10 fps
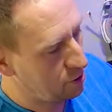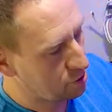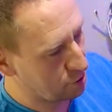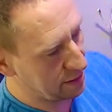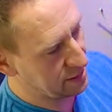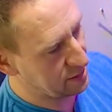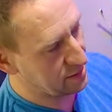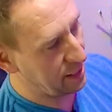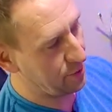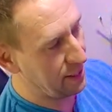So this is
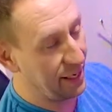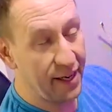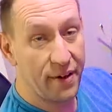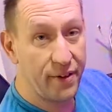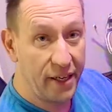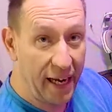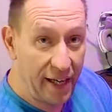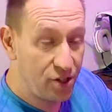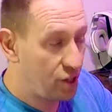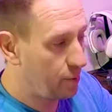now the, the
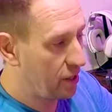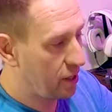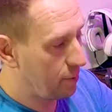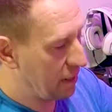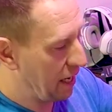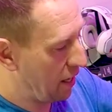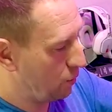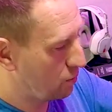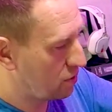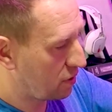HDMI coming
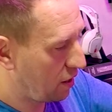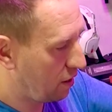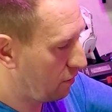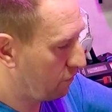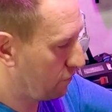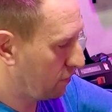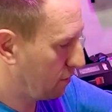out of